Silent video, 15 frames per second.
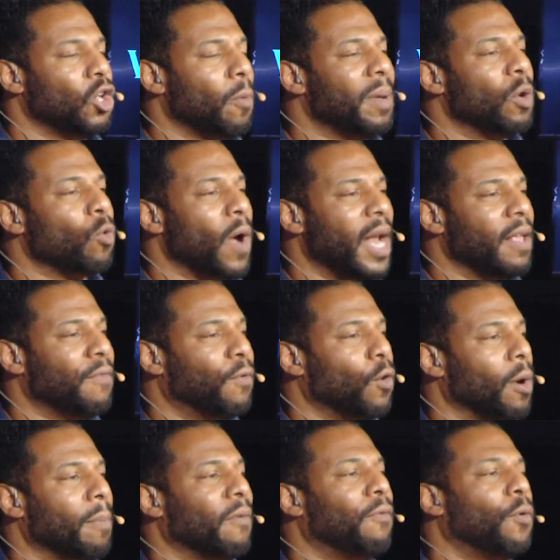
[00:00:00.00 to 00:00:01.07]
You'll be ready
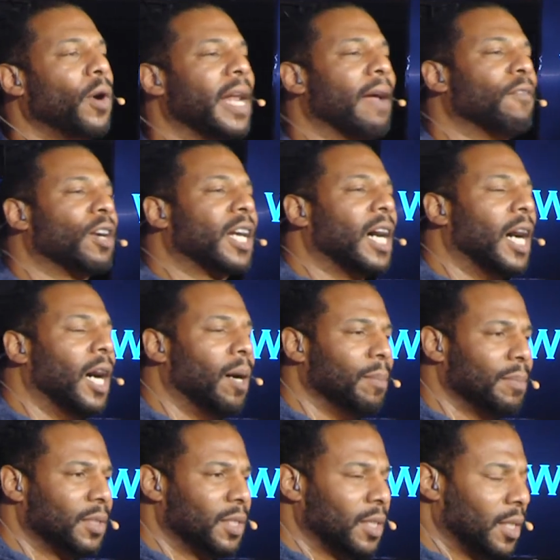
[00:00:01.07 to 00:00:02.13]
for it before it ever
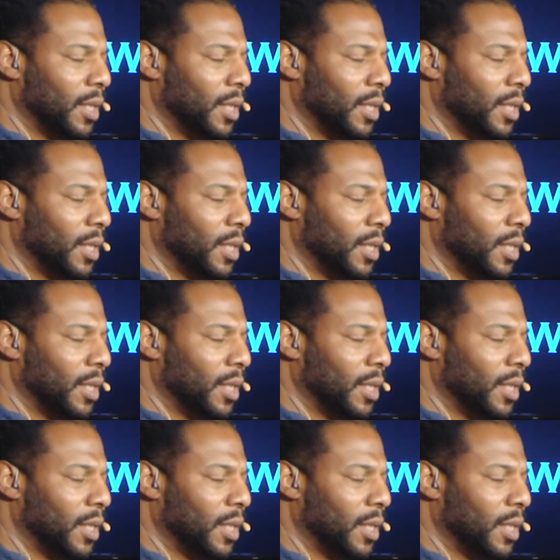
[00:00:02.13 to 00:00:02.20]
comes.